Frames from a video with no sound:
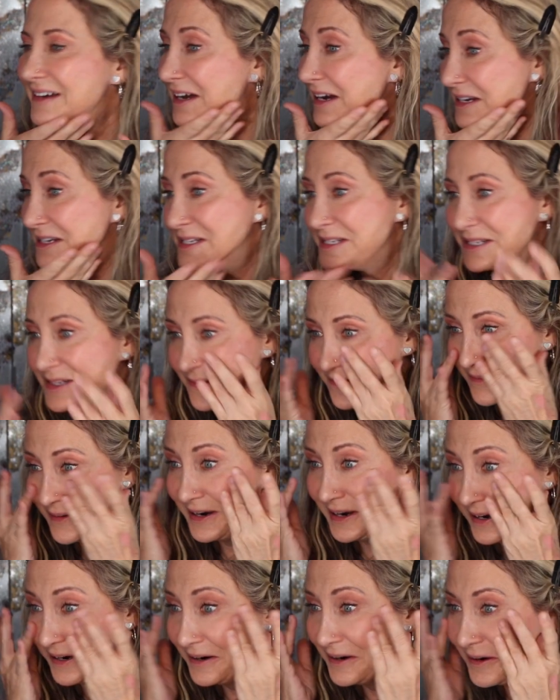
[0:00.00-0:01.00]
I
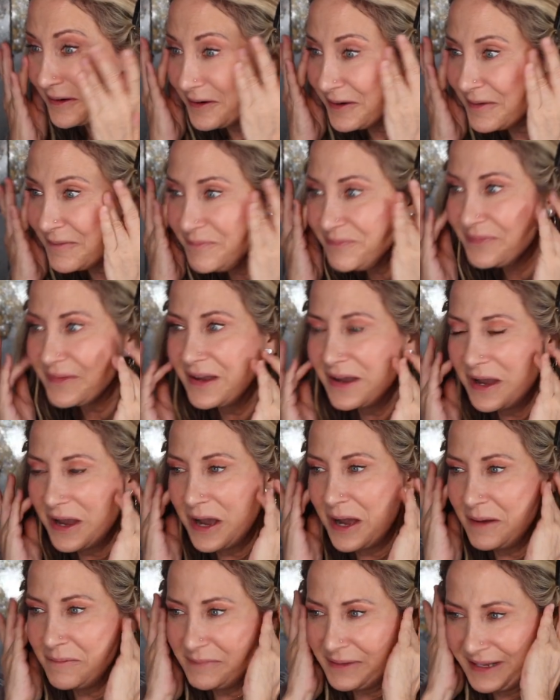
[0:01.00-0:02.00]
swear.
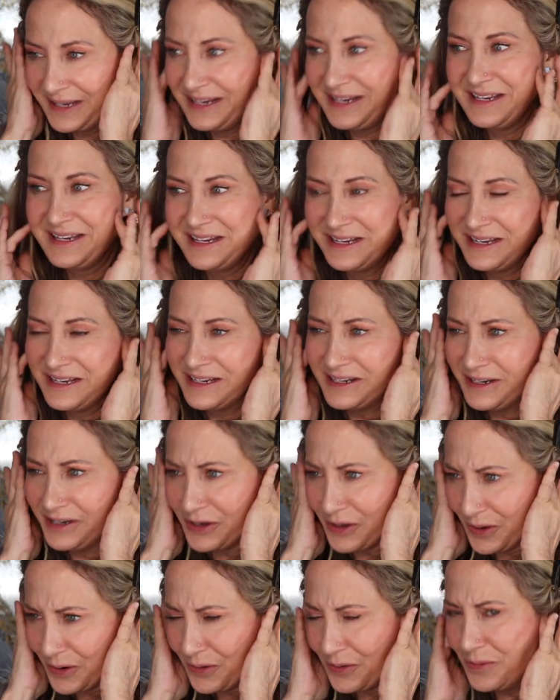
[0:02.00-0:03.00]
I'm like,
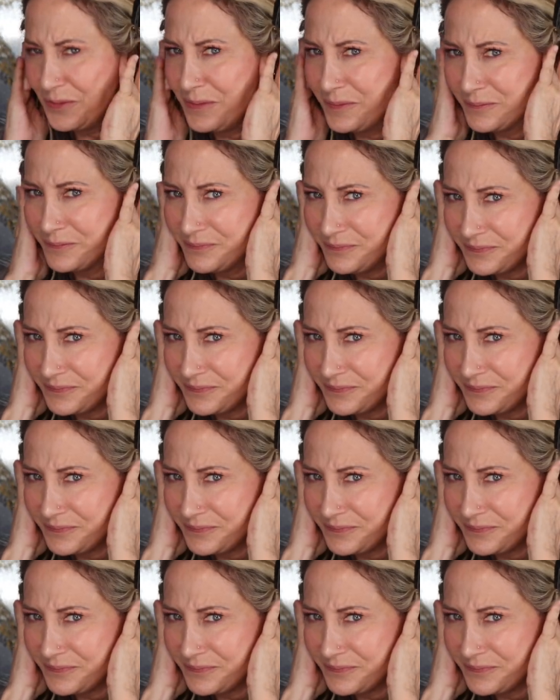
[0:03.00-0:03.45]
no.